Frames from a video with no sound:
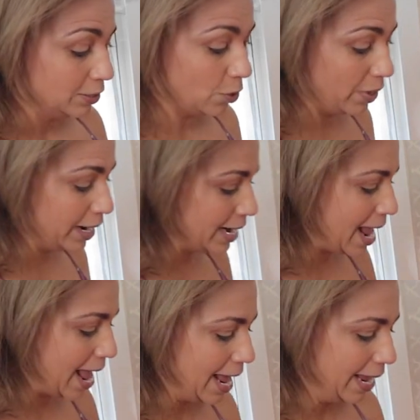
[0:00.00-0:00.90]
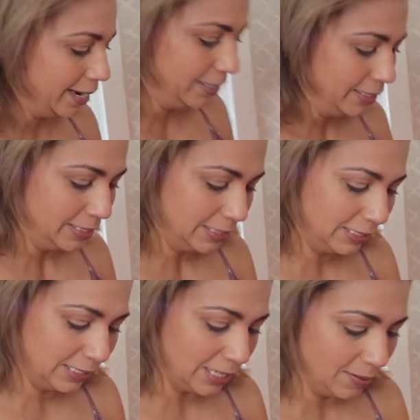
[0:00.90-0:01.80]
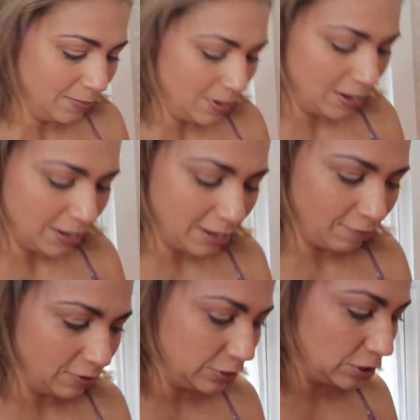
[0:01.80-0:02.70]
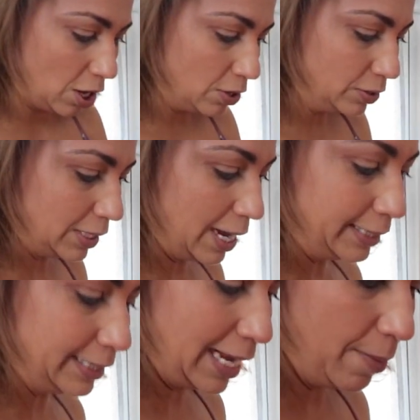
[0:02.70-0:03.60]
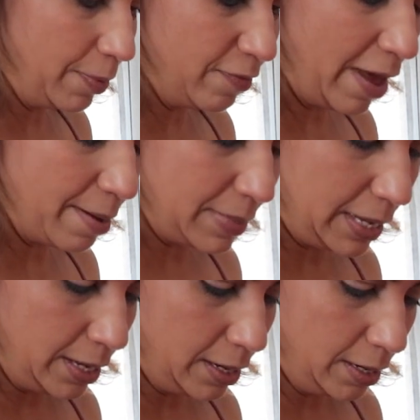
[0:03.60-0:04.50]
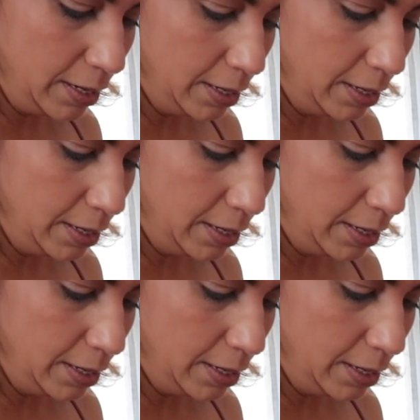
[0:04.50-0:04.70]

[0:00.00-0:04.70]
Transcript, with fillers: So we're gonna add some of the salt on top of that meat.